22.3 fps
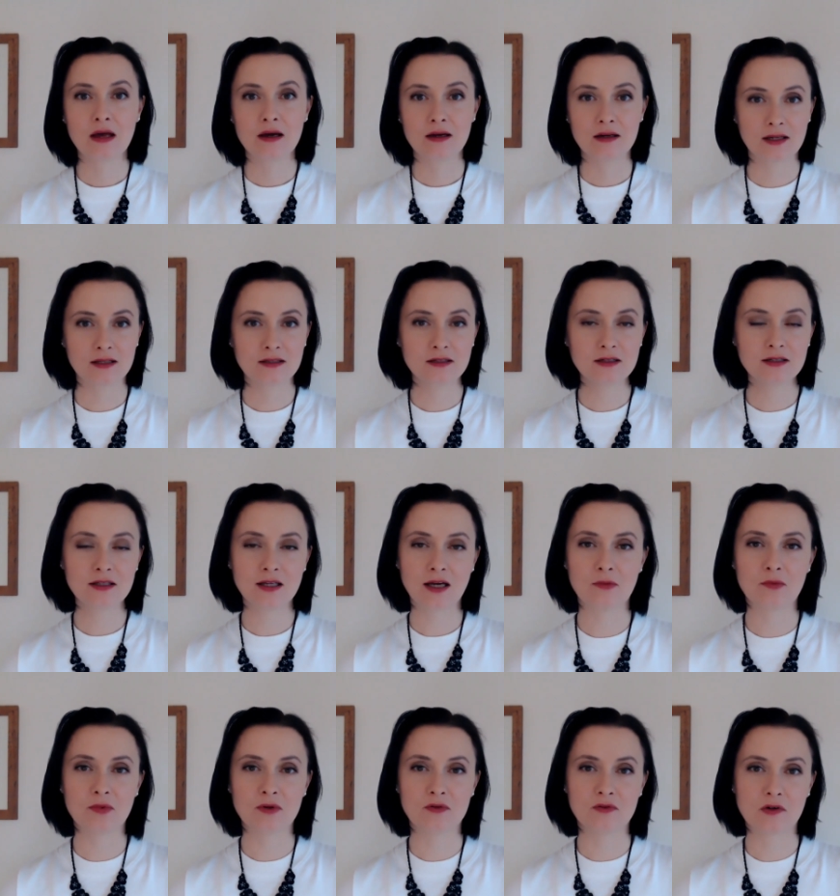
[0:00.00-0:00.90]
Another
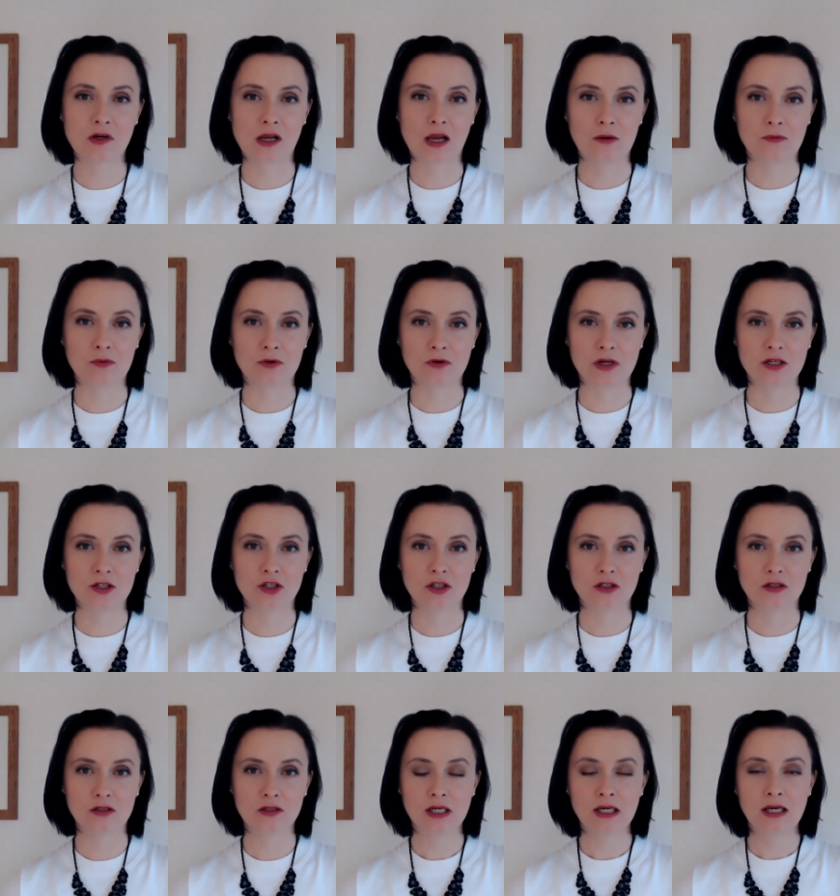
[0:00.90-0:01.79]
type of
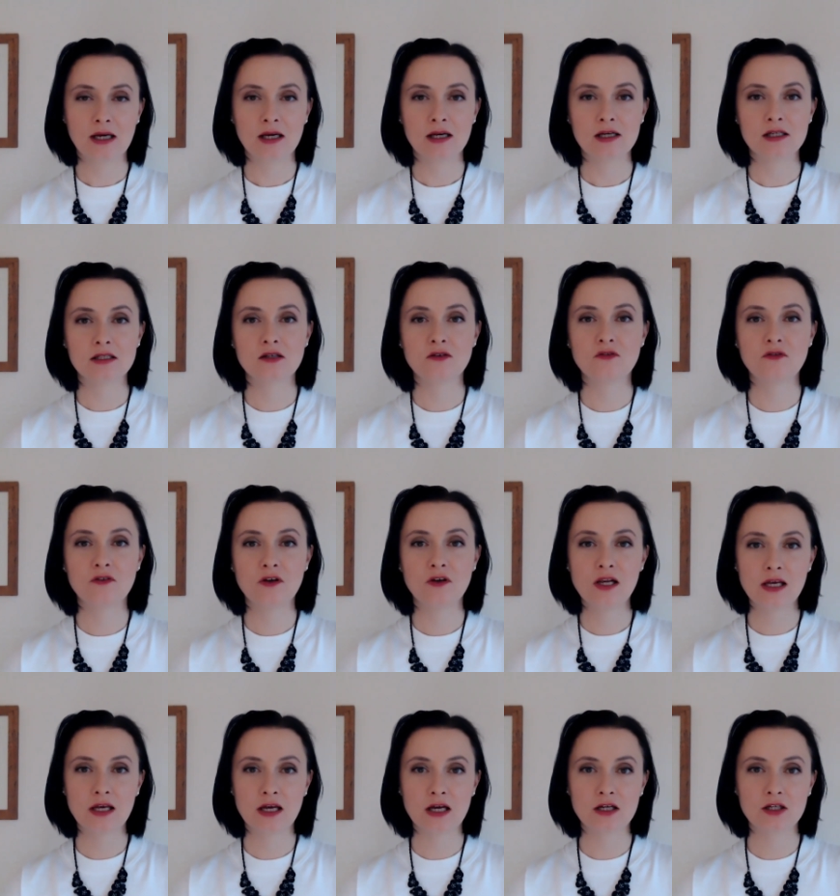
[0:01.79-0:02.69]
collaboration is
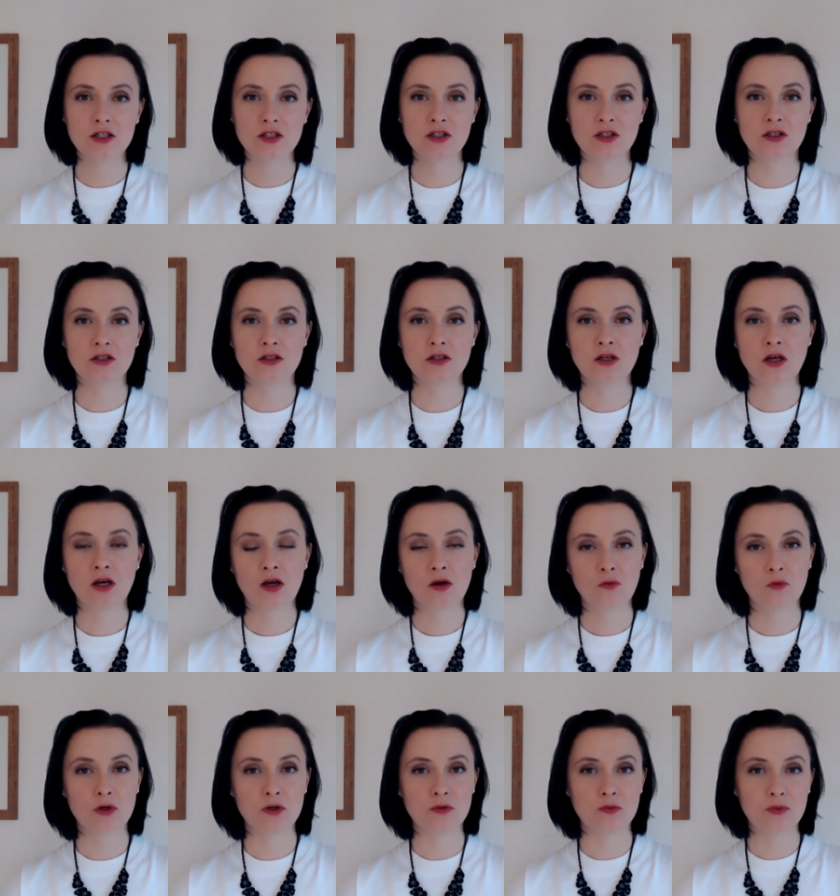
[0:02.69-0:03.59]
affiliation
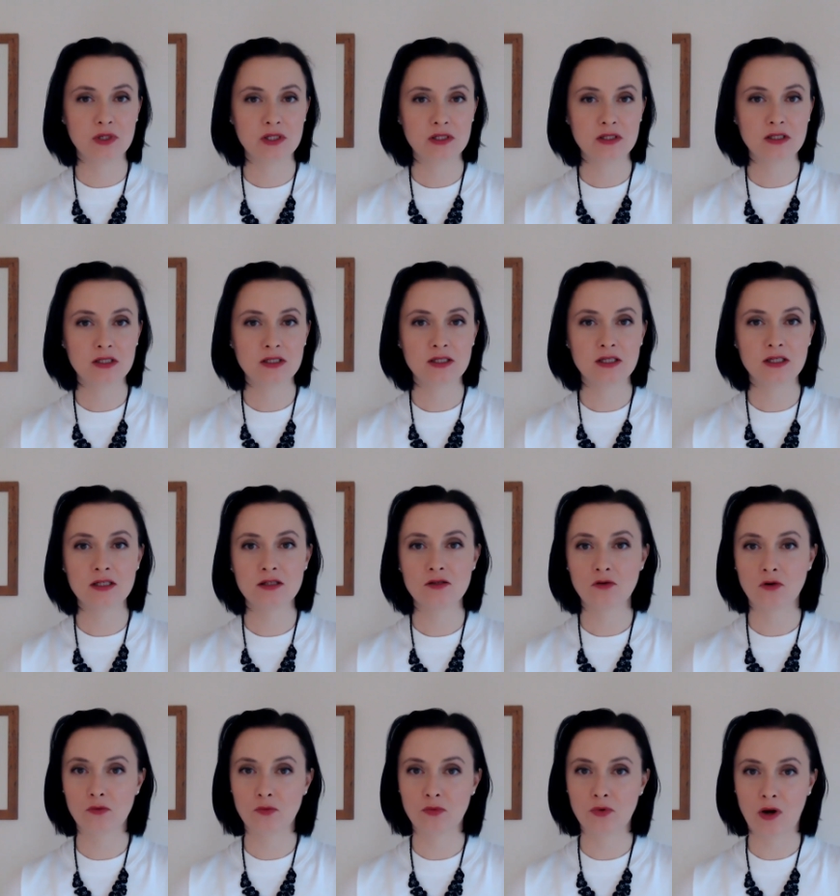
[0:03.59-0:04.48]
with businesses
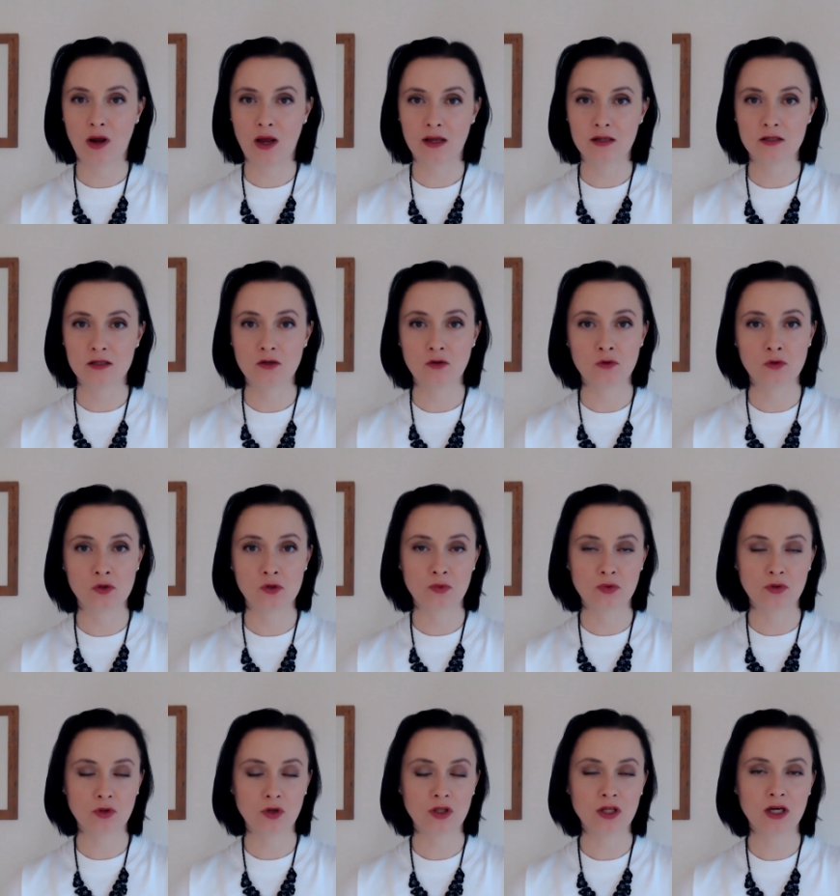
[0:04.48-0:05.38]
or brands whose
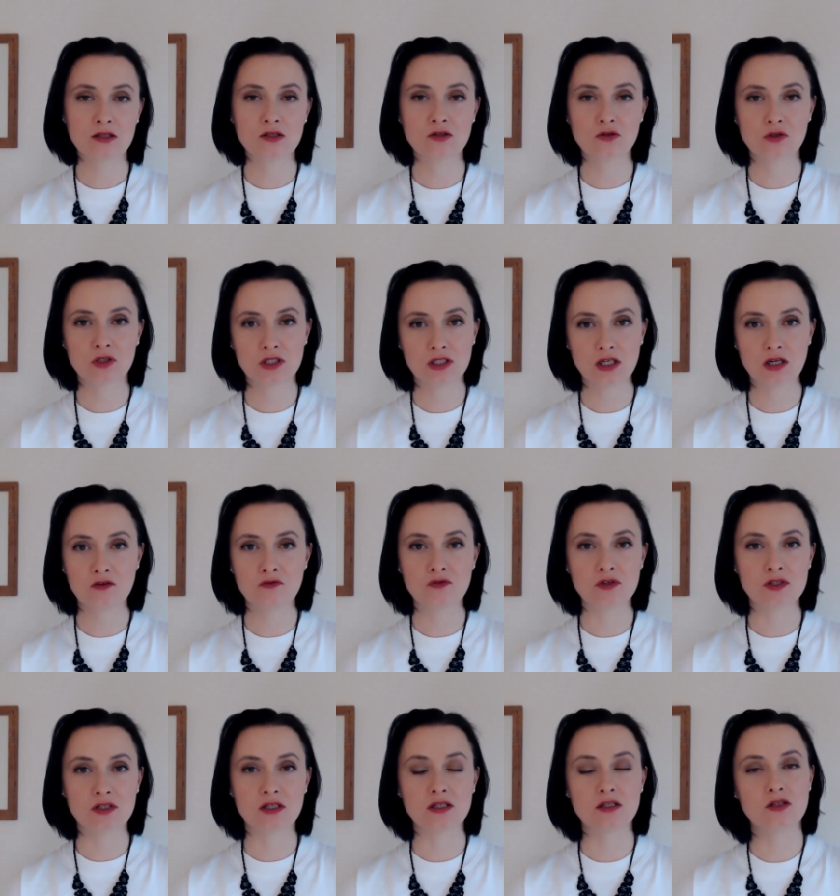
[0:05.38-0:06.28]
products or
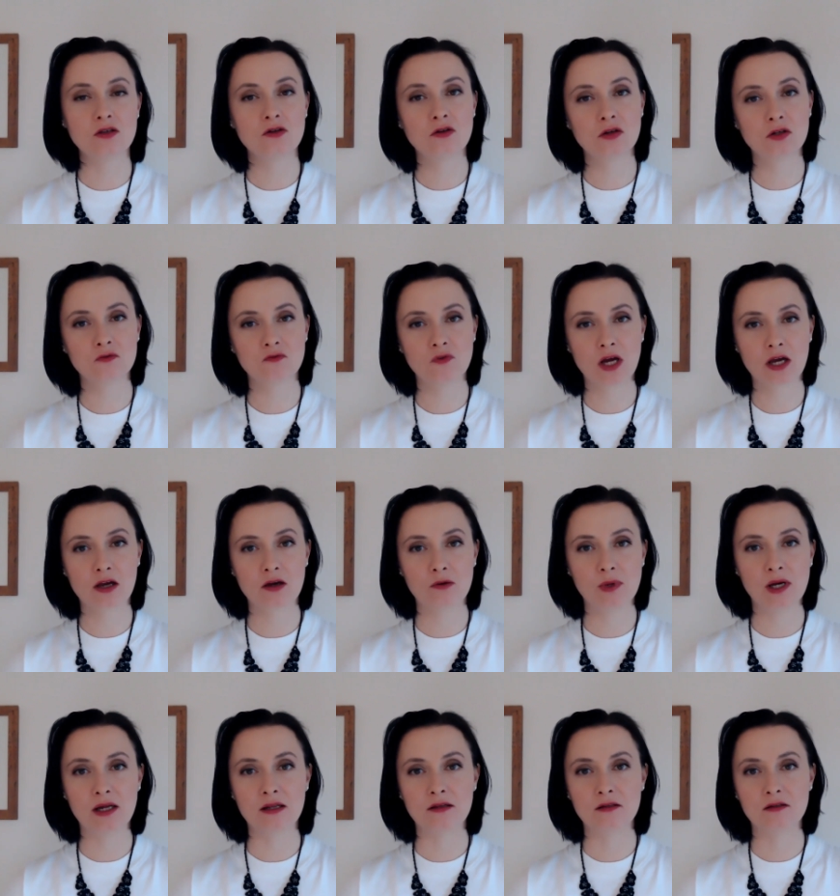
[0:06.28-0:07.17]
services you can
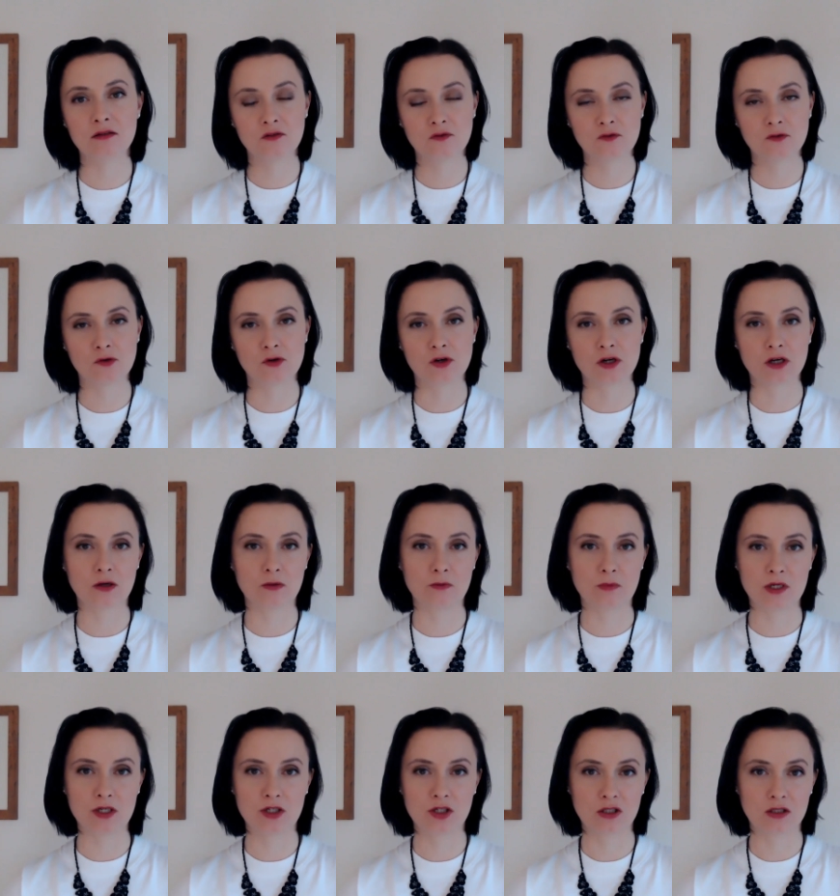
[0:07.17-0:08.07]
recommend for a
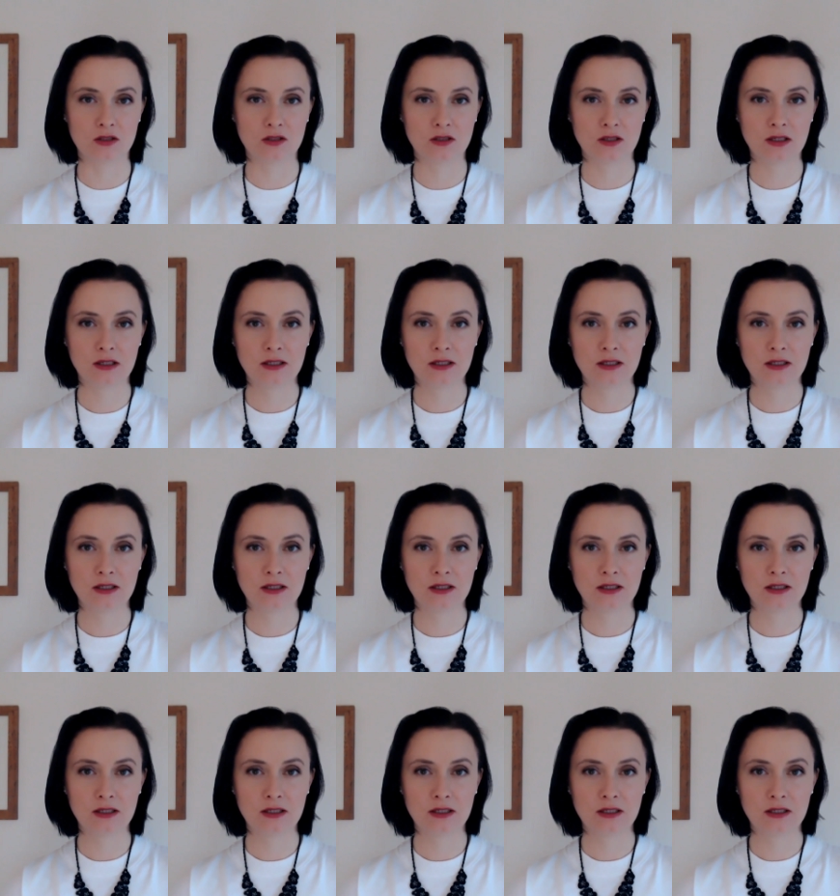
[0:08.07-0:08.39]
commission.